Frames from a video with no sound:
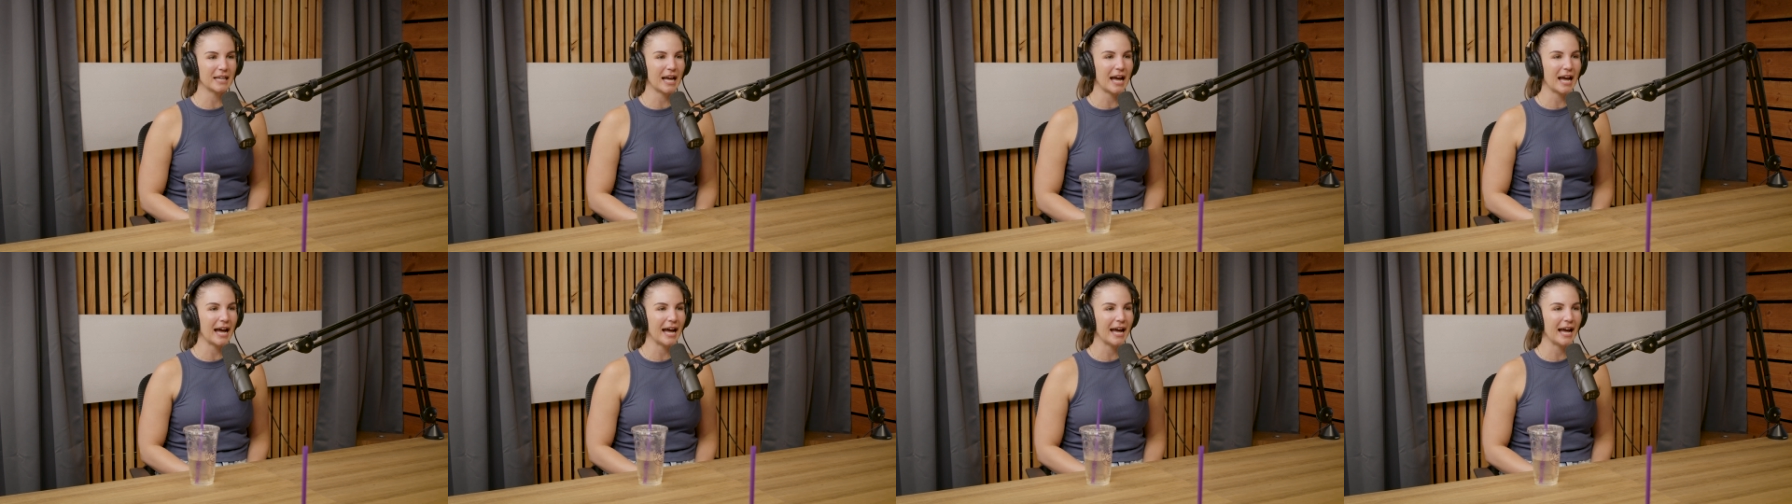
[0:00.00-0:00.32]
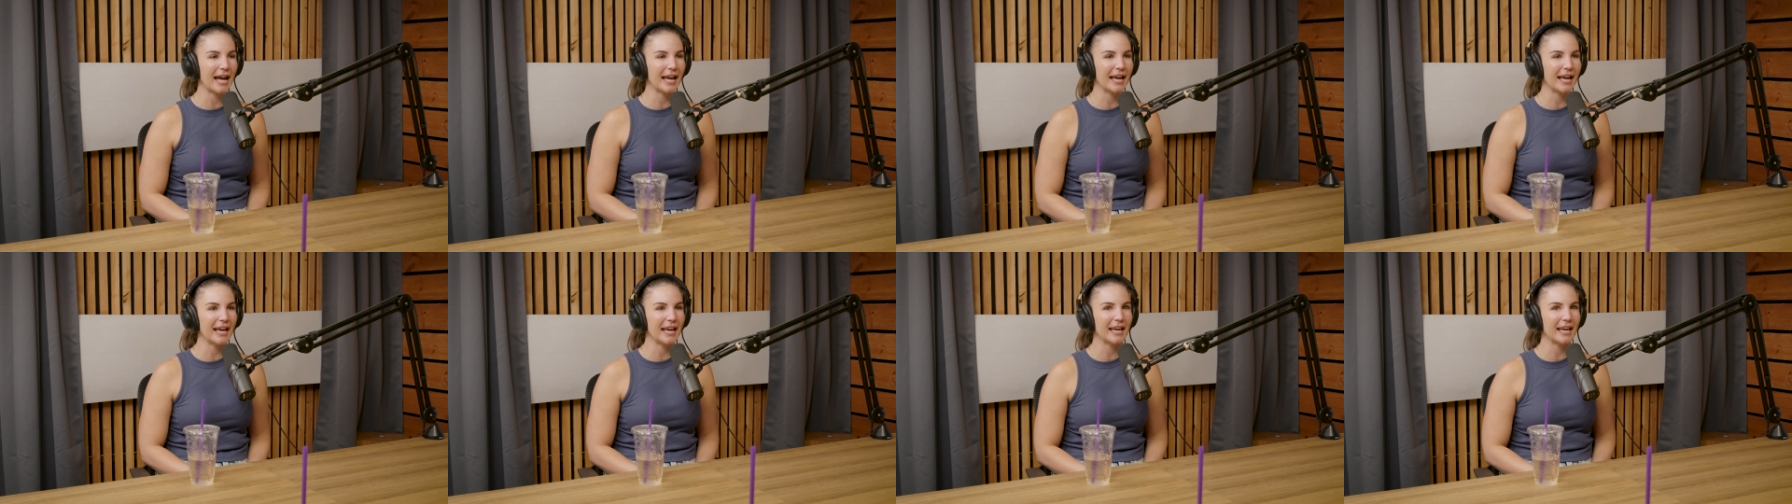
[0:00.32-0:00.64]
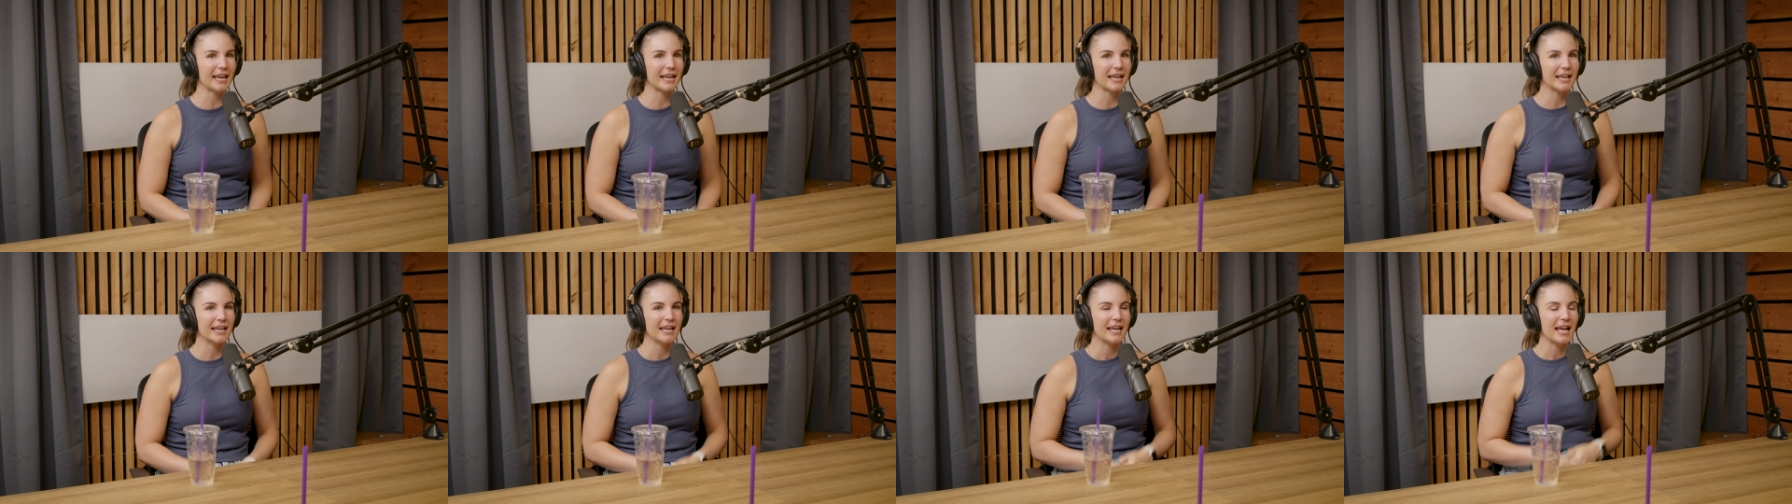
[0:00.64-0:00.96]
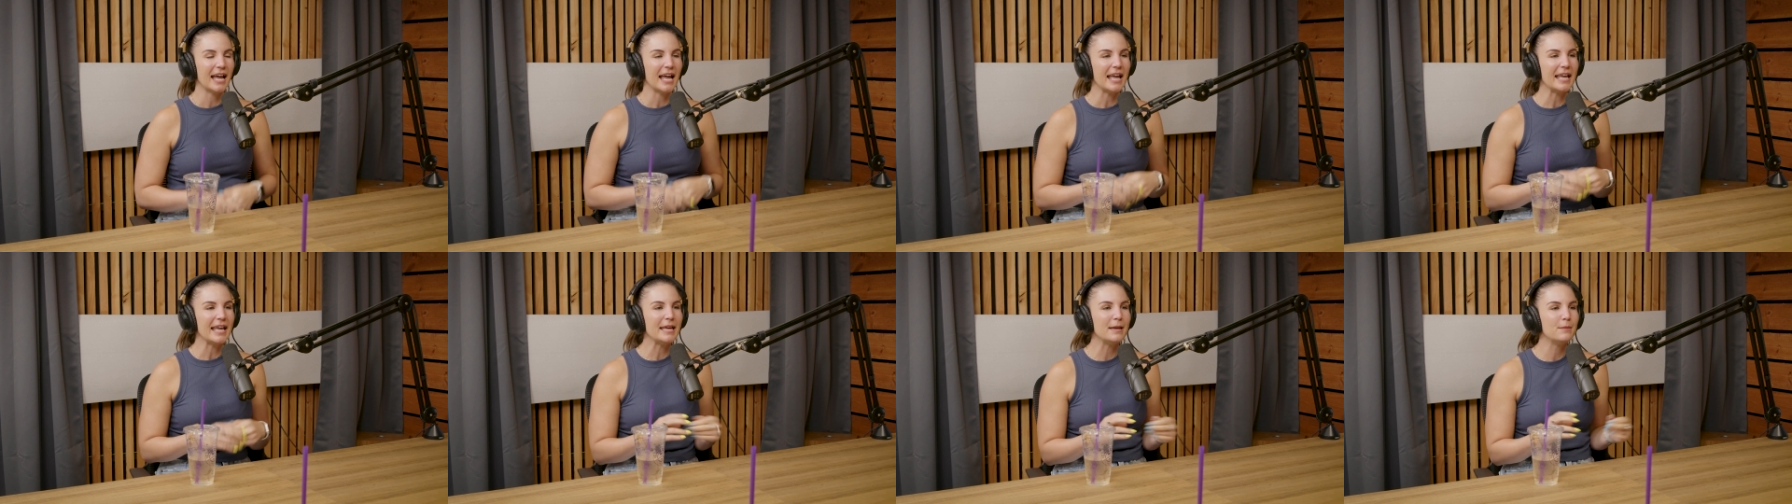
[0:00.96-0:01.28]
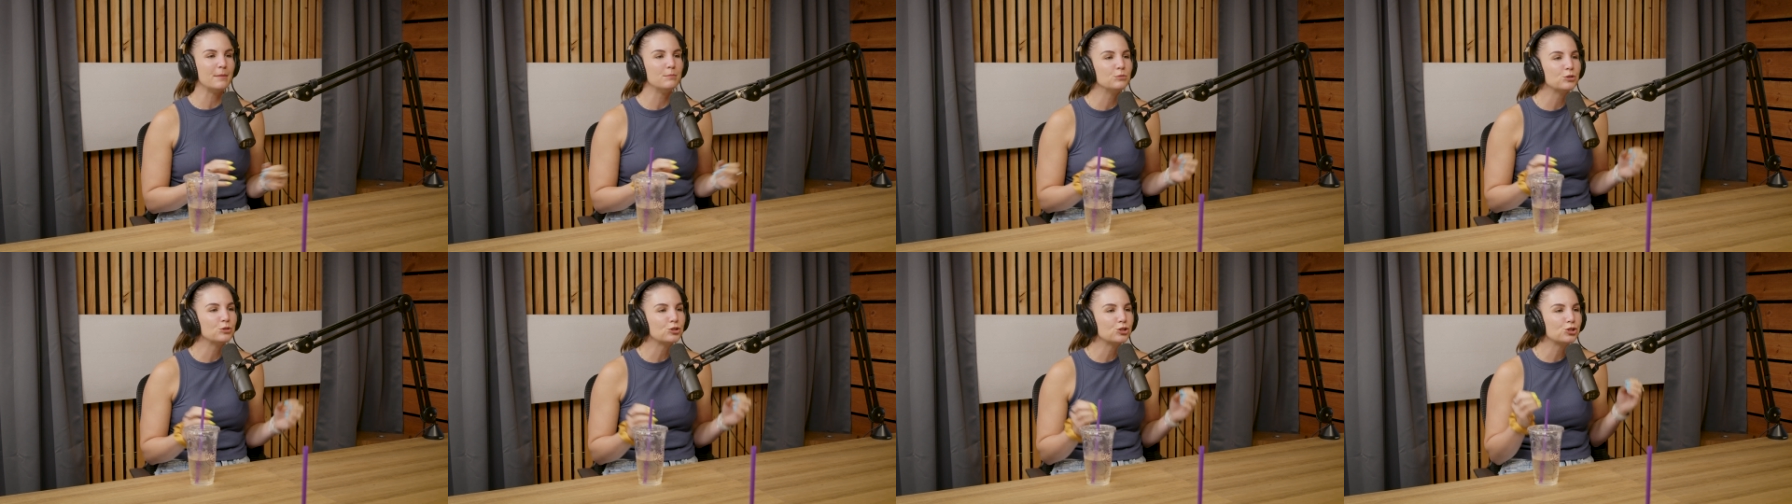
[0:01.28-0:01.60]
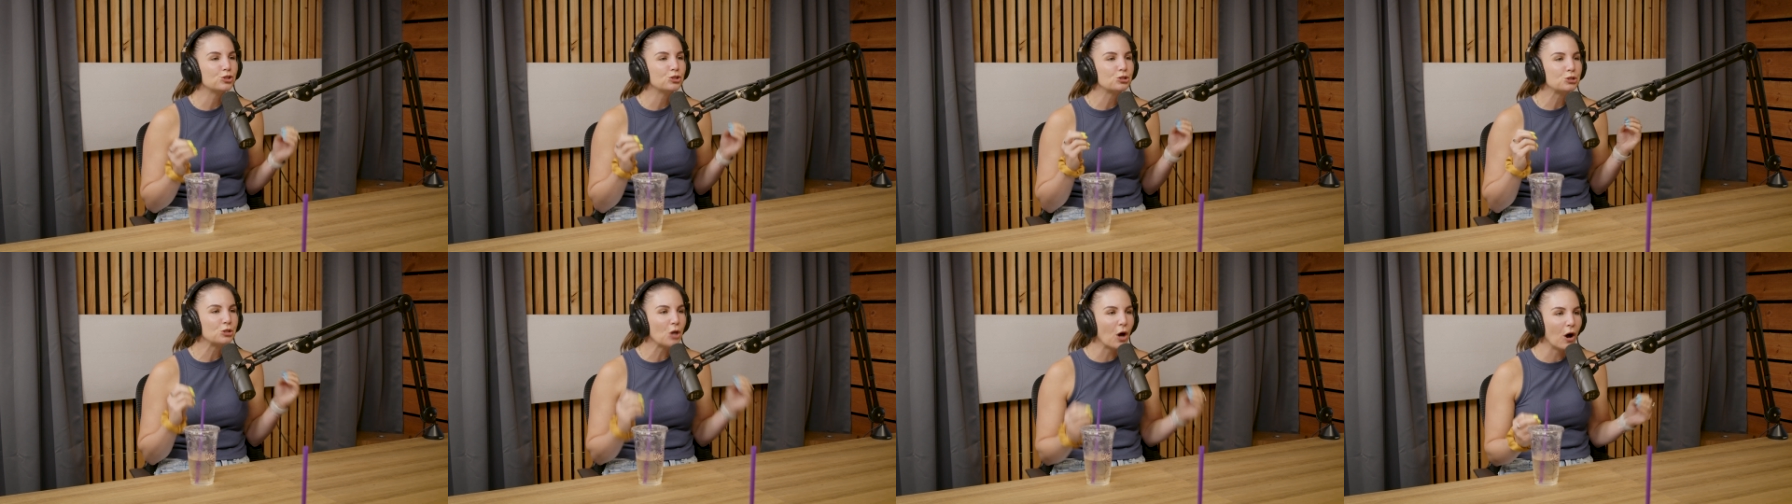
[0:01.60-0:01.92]
I am
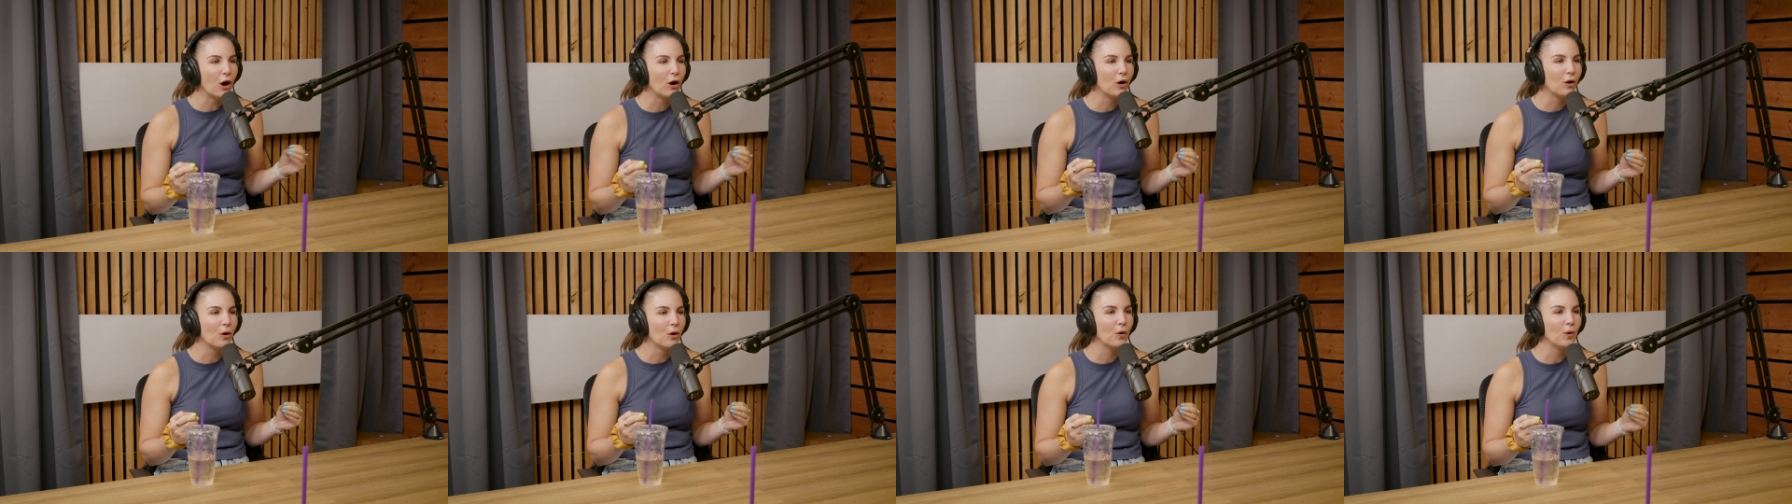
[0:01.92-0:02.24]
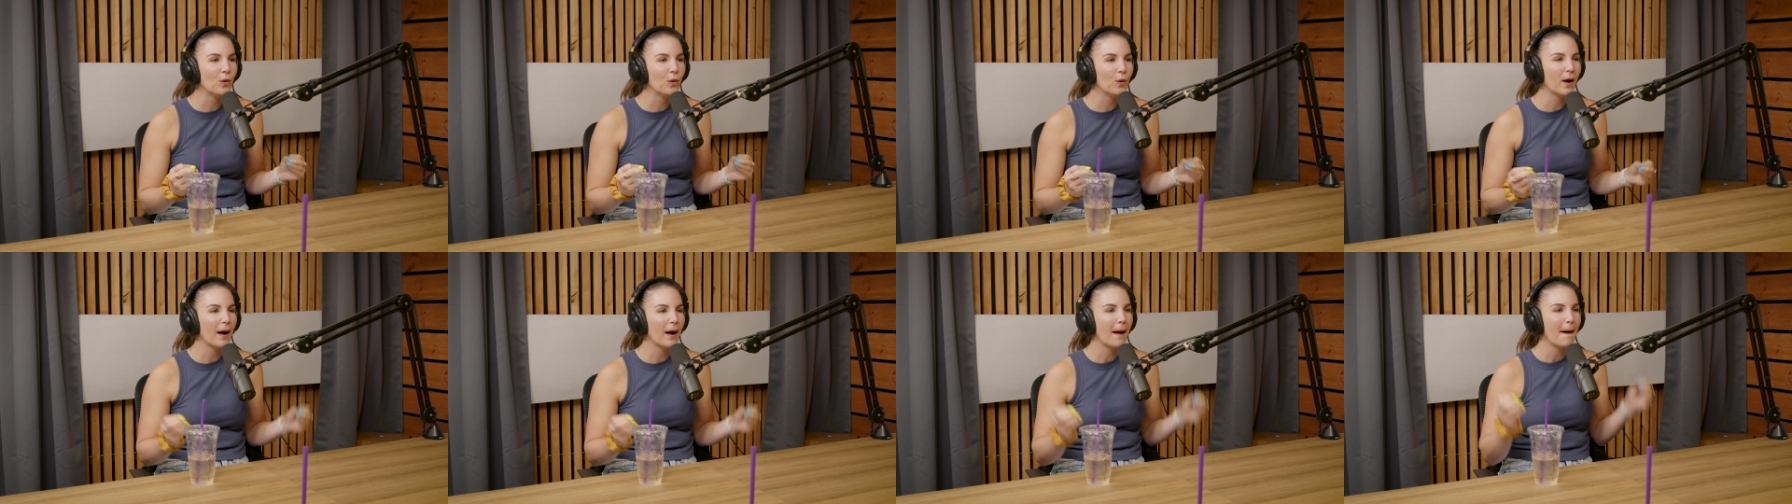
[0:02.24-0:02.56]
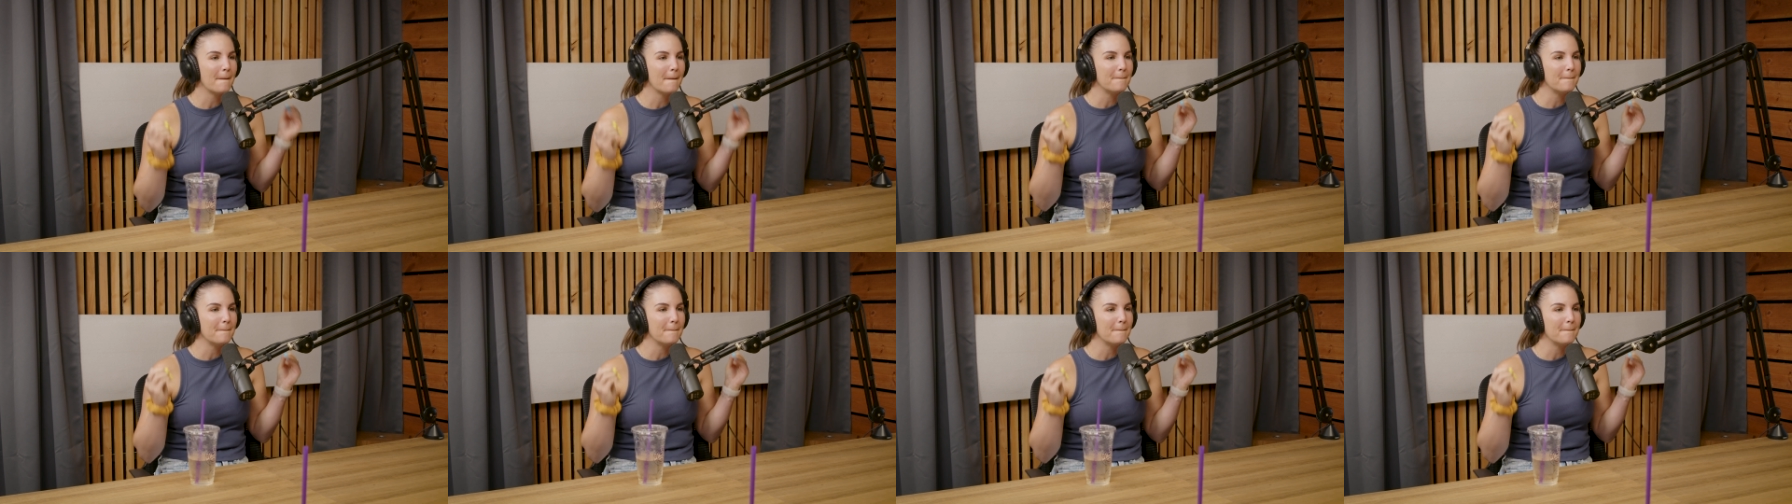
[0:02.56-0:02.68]
so